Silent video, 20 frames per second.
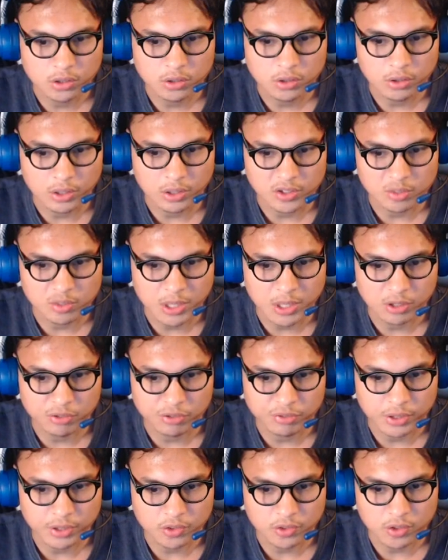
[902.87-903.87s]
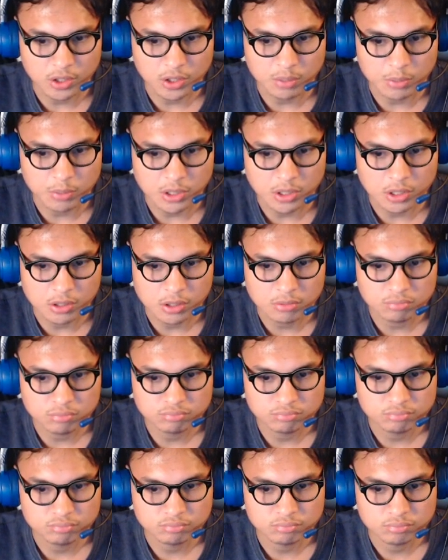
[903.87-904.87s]
As a matter of fact, it's gonna be there.
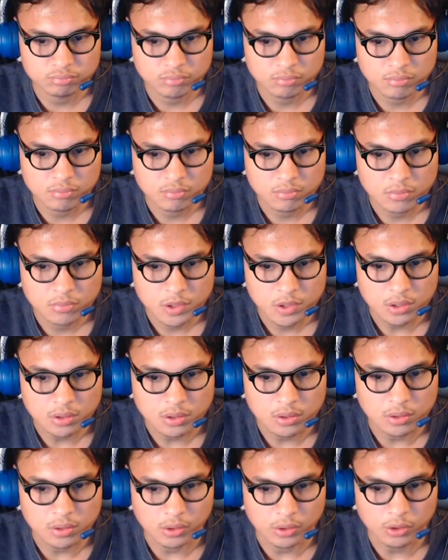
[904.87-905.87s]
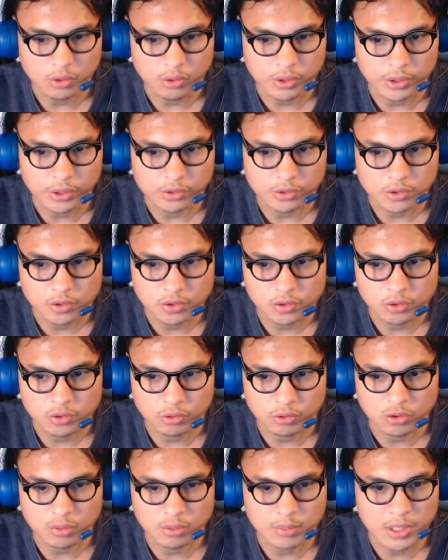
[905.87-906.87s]
Oh, and it
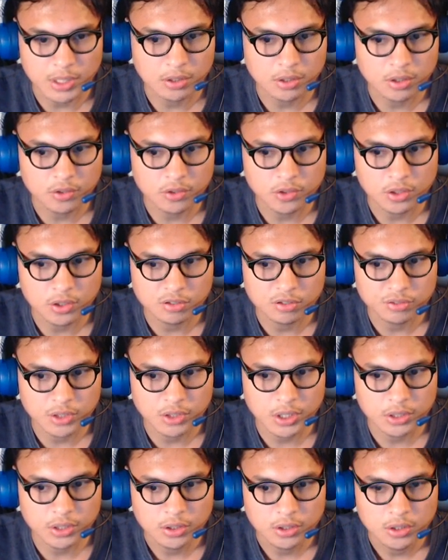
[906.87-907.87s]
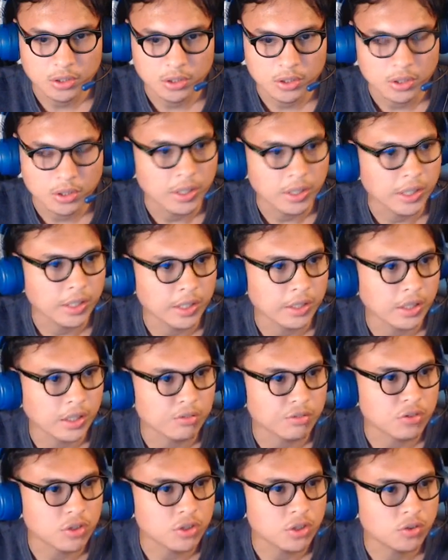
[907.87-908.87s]
shows the mana cost and all of that. And again,
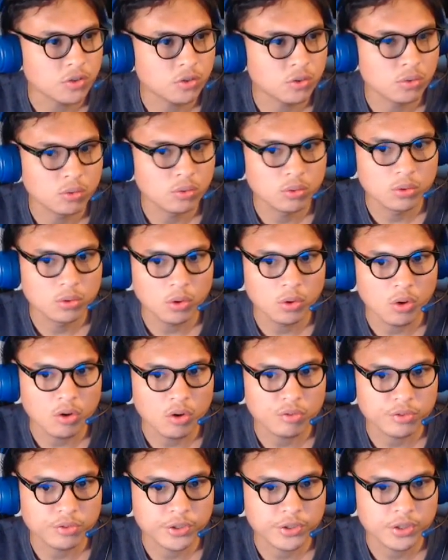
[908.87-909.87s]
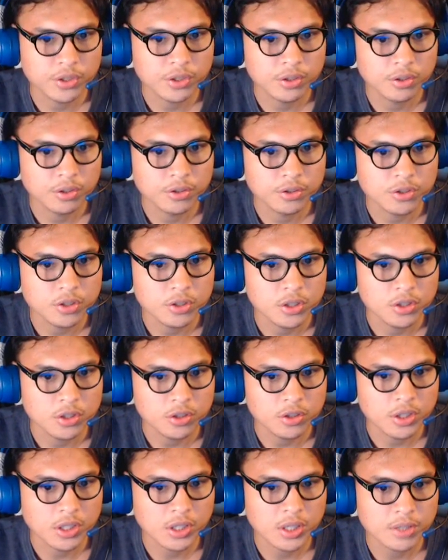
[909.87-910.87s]
if you need to go over here,
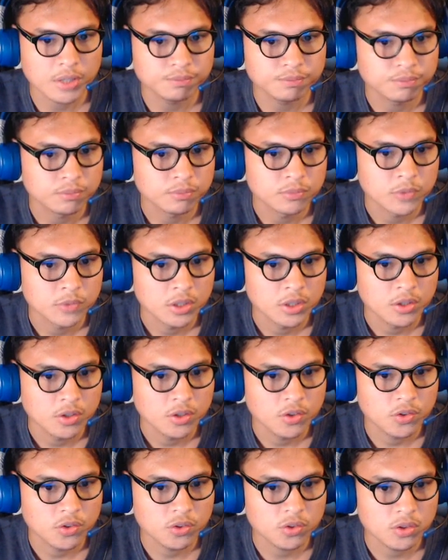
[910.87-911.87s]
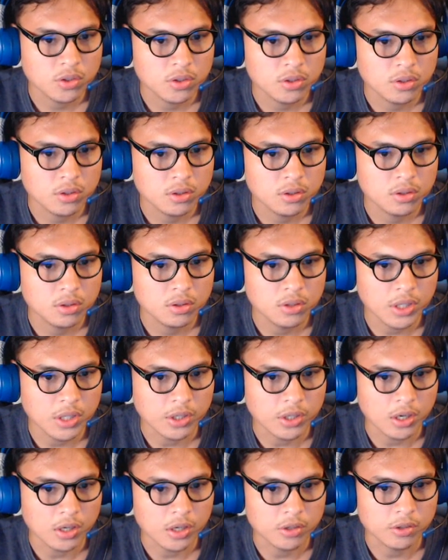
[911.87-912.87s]
you can see the
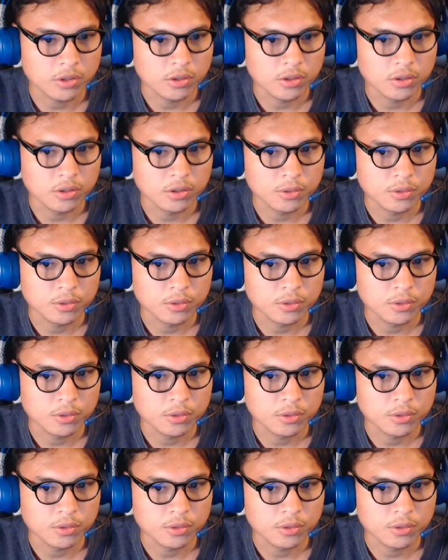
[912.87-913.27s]
other